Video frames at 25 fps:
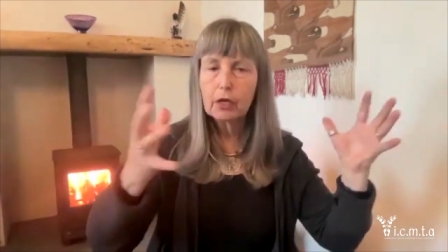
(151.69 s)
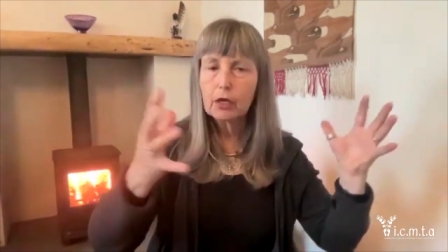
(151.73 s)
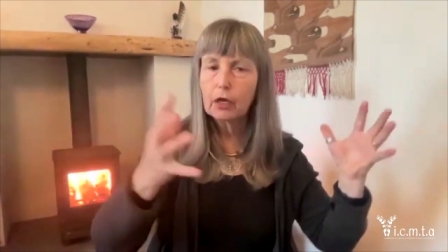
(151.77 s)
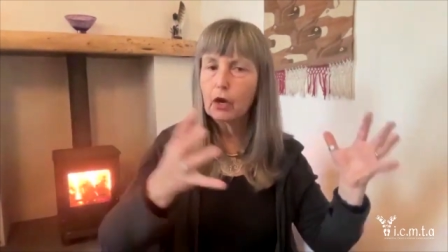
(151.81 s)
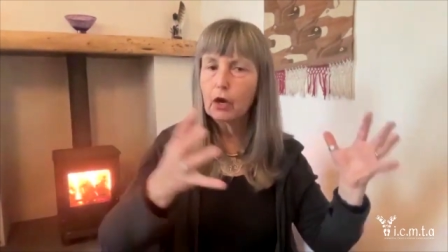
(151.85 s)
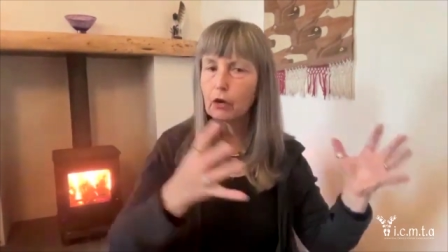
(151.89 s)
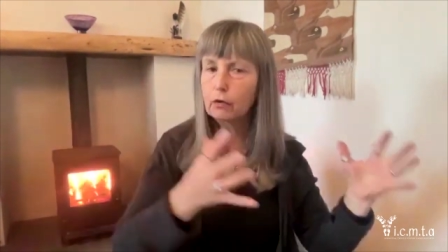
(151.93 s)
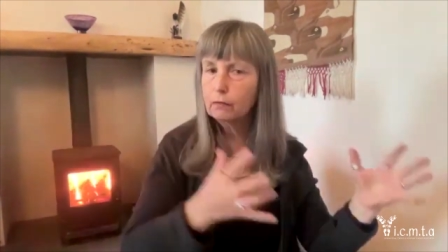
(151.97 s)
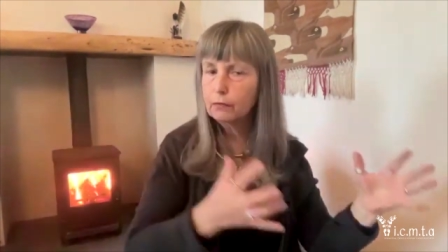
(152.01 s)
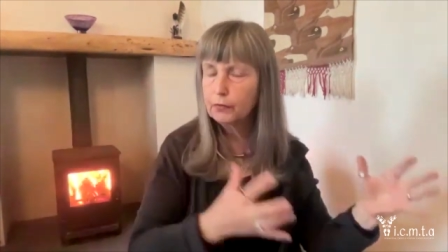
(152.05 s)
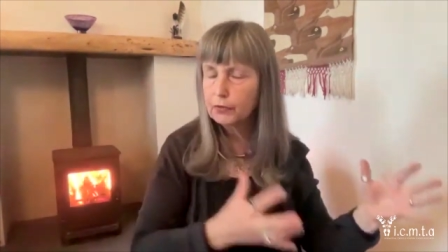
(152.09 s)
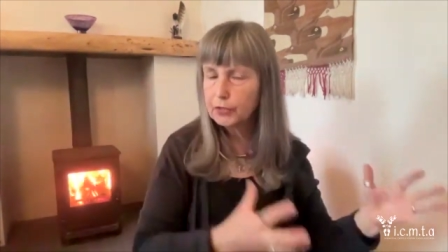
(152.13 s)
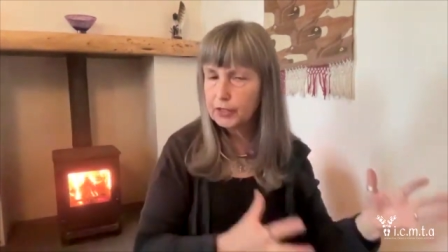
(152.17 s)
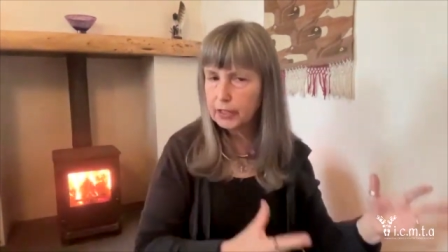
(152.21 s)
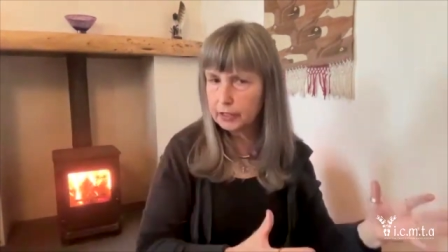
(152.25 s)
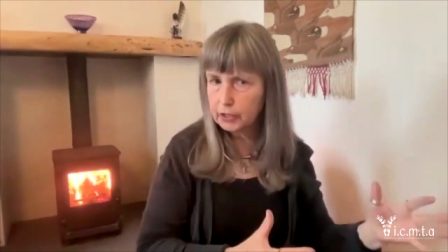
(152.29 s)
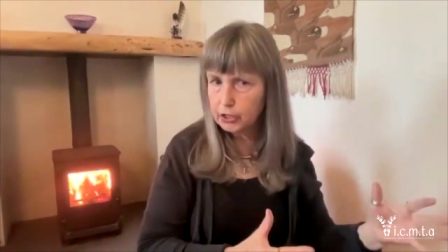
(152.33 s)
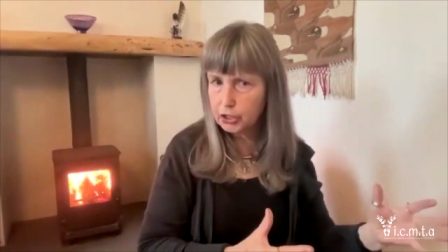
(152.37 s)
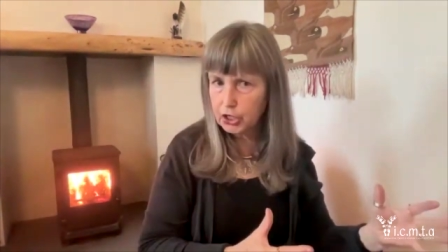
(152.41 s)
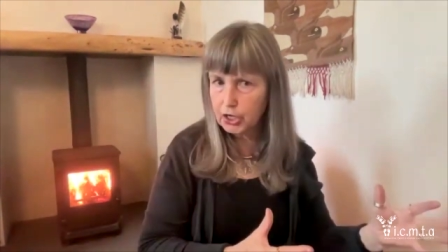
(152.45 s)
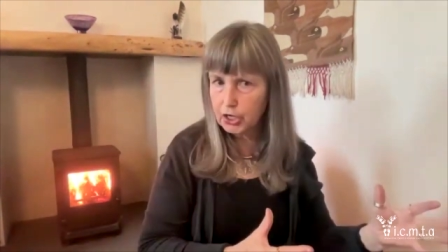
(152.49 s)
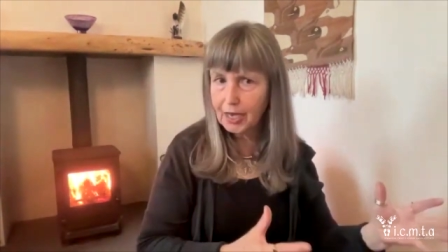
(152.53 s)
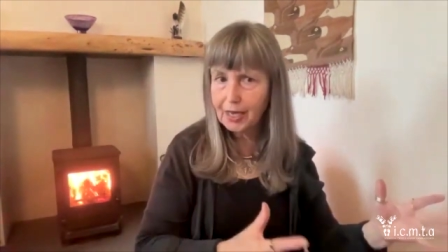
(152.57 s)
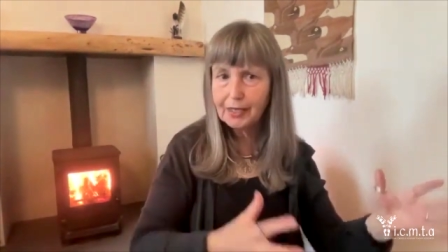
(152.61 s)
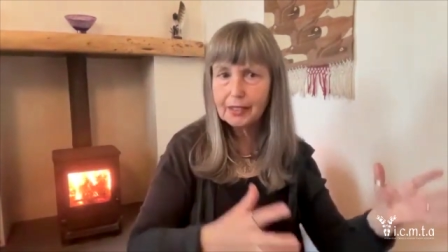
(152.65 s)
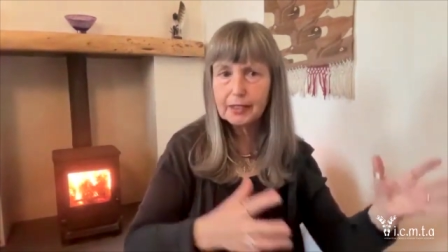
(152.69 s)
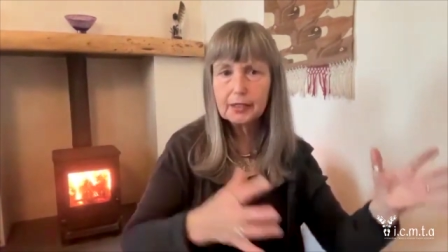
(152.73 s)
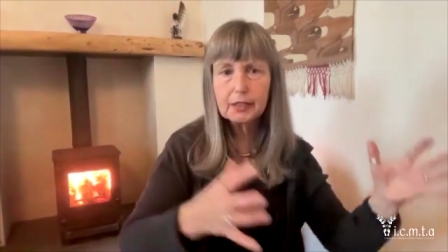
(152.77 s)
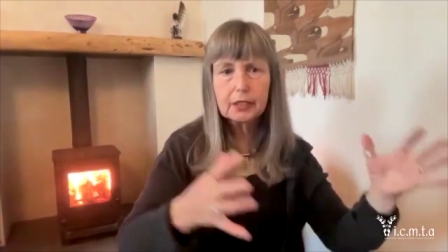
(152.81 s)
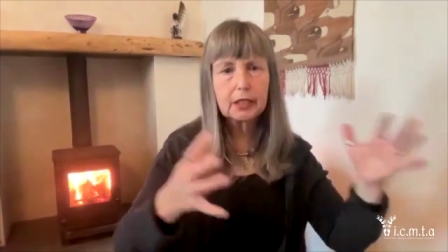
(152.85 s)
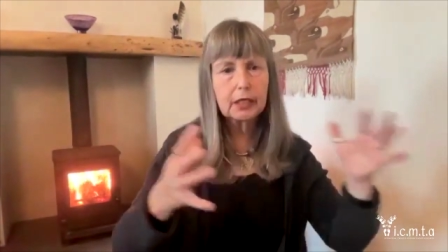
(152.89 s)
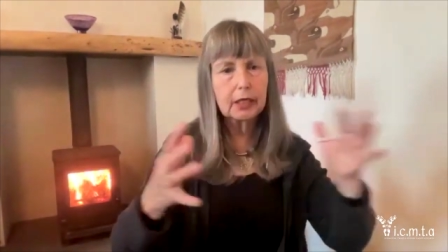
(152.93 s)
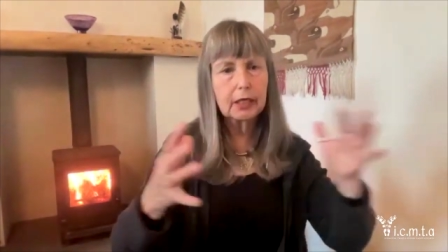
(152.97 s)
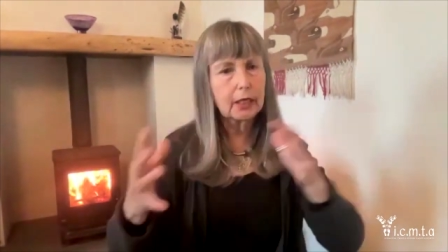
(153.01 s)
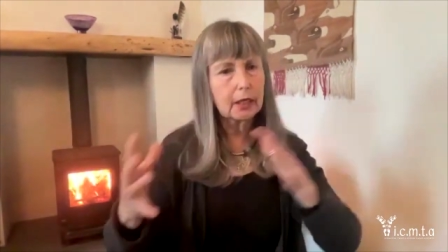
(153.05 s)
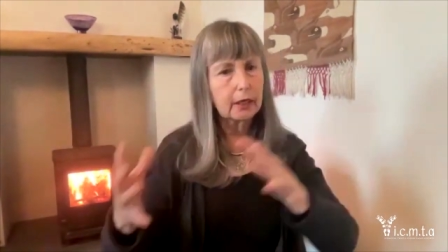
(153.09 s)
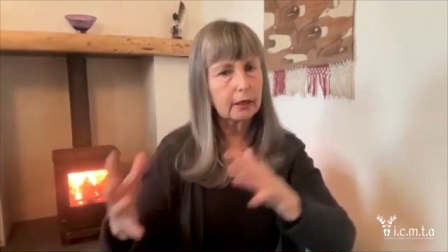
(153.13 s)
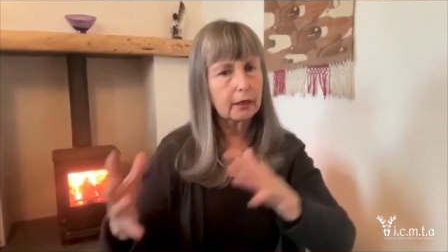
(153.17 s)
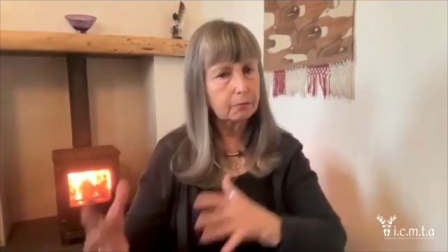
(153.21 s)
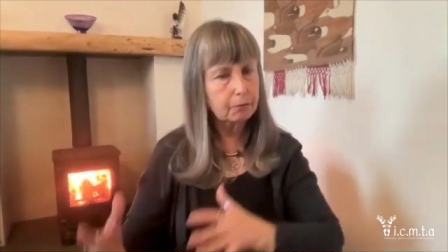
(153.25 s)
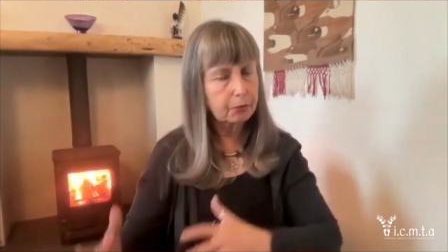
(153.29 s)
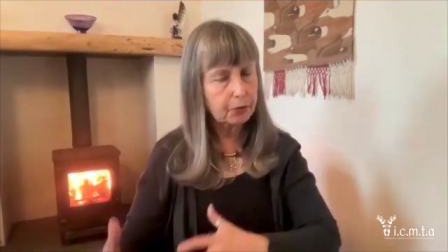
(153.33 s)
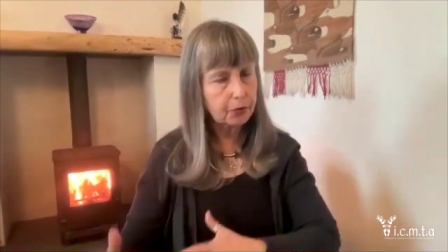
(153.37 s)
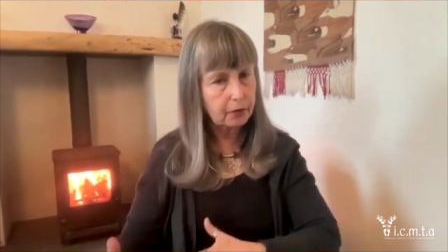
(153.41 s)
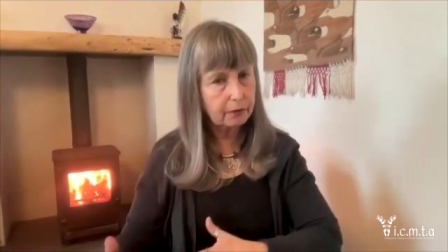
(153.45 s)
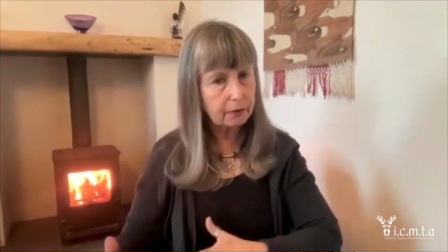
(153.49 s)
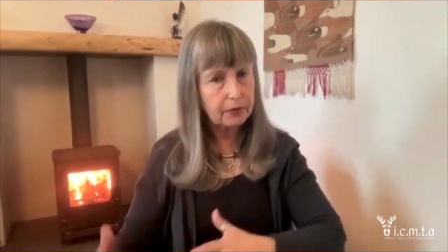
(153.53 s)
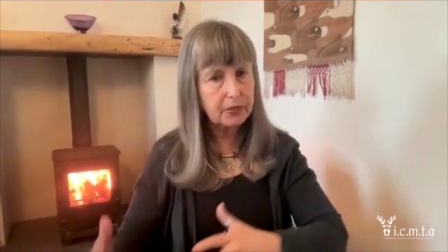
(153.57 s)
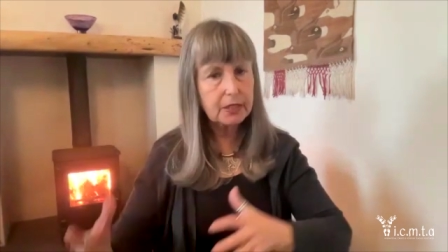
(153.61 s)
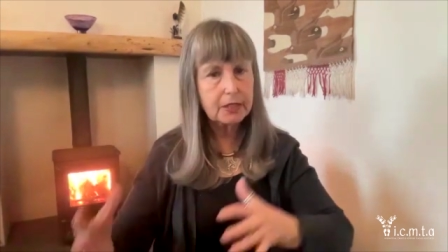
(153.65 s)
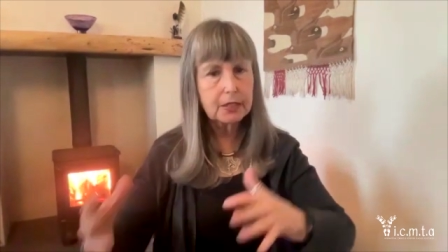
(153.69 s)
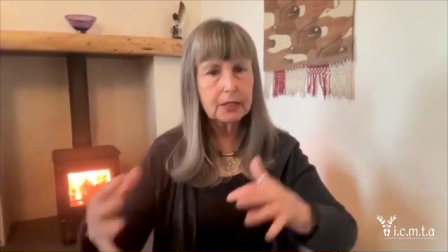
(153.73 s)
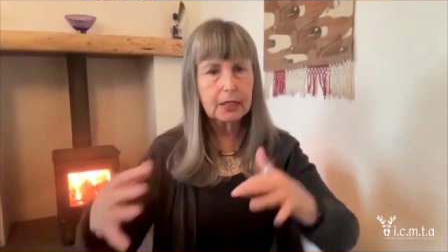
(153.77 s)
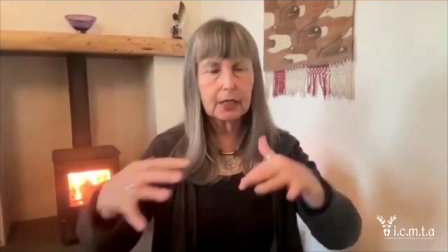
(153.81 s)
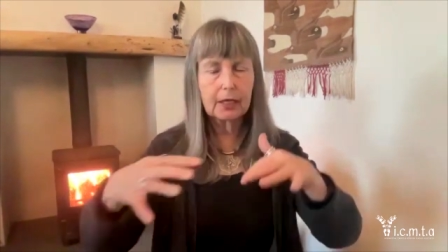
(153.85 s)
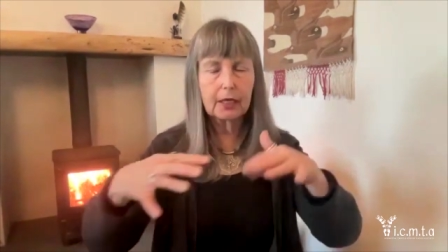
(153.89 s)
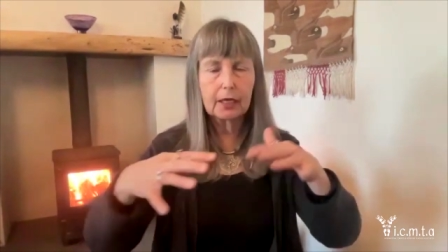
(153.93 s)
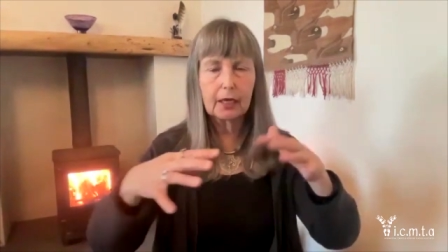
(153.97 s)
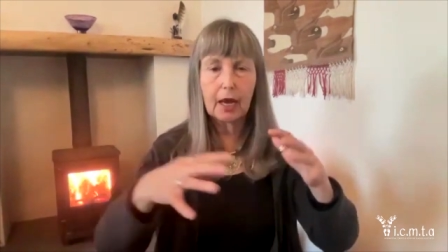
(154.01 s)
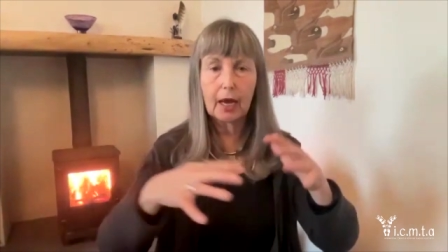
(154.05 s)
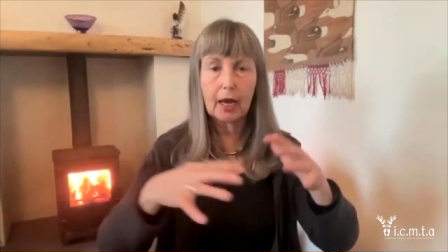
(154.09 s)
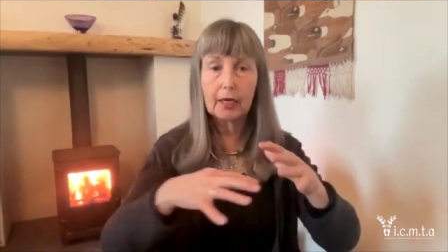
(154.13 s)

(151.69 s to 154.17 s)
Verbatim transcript: confidentiality and privacy.